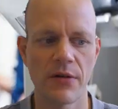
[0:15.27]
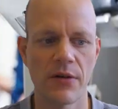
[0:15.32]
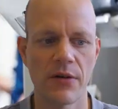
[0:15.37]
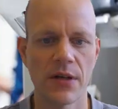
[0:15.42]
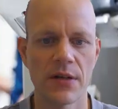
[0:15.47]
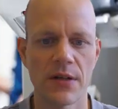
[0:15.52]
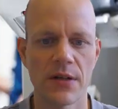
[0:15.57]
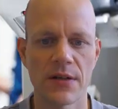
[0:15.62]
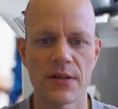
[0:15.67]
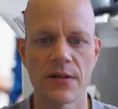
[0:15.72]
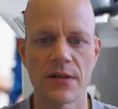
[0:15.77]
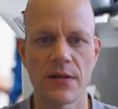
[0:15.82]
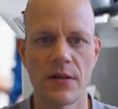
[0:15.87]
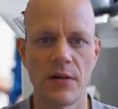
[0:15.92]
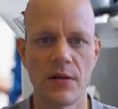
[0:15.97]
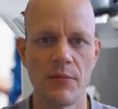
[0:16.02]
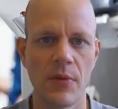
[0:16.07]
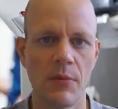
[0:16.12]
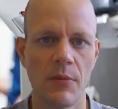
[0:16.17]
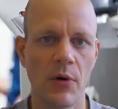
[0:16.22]
areas,
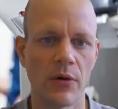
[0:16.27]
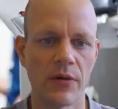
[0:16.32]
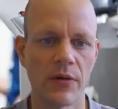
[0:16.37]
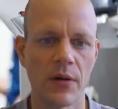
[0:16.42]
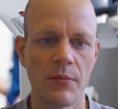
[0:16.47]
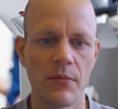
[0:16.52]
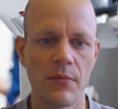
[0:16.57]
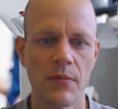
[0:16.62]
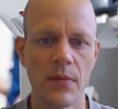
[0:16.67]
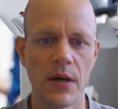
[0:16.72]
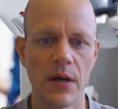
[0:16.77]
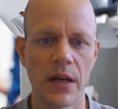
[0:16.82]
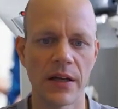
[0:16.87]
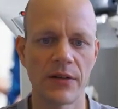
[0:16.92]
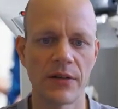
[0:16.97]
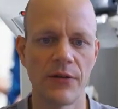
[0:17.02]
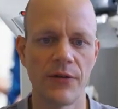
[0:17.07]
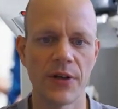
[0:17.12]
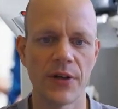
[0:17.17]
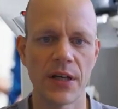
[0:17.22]
among them
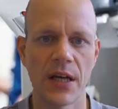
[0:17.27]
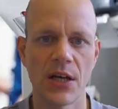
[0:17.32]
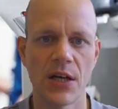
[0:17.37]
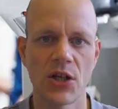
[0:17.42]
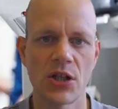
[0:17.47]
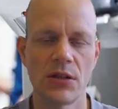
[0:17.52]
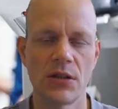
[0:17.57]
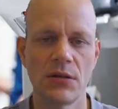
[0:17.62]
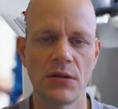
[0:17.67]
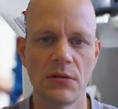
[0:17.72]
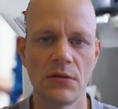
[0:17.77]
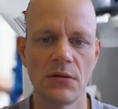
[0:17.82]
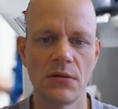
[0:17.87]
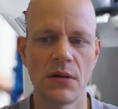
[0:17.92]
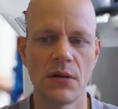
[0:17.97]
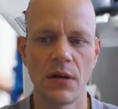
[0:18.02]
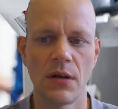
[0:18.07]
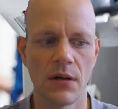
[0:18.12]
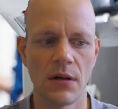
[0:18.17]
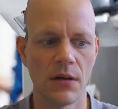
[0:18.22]
electrification,
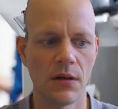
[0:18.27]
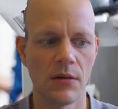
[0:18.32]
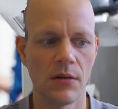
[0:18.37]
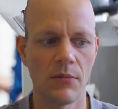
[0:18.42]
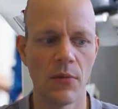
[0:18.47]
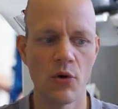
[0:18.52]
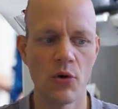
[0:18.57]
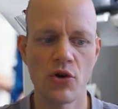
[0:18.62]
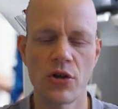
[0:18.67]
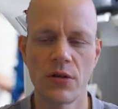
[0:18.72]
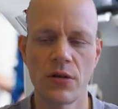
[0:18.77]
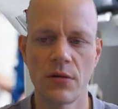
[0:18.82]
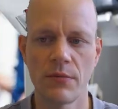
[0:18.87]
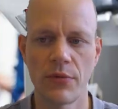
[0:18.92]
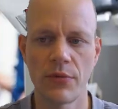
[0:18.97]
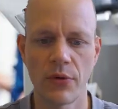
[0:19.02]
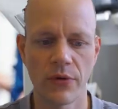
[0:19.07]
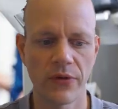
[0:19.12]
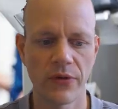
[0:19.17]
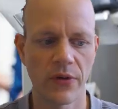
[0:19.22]
motion,
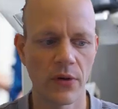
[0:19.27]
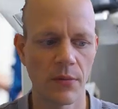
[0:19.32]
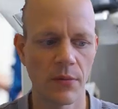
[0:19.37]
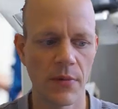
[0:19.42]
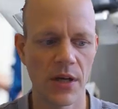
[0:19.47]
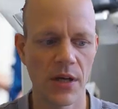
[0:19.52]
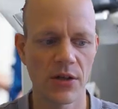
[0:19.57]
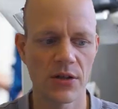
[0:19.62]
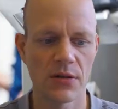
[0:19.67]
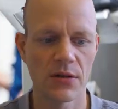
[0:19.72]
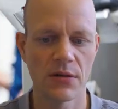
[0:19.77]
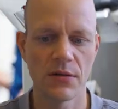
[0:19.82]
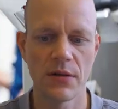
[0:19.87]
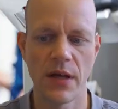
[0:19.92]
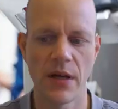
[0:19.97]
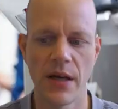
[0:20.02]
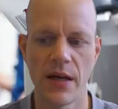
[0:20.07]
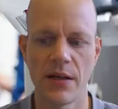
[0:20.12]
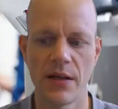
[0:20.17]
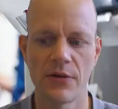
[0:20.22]
process automation,
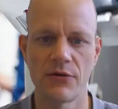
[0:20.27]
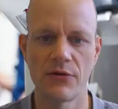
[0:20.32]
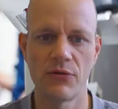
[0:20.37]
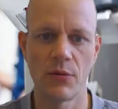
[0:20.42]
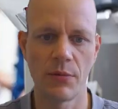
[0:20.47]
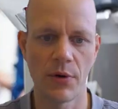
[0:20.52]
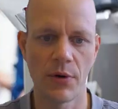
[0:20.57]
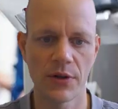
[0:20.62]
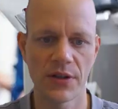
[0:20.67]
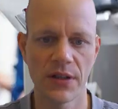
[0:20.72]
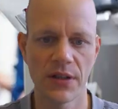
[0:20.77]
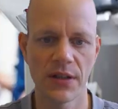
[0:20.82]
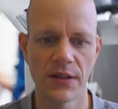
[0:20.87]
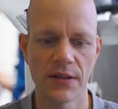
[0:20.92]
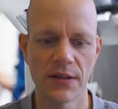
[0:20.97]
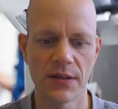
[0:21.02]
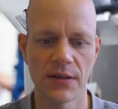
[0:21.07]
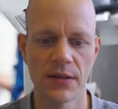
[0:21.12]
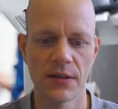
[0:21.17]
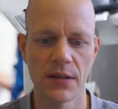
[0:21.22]
and
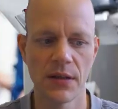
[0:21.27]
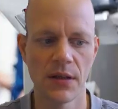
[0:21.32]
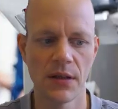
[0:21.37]
robotics.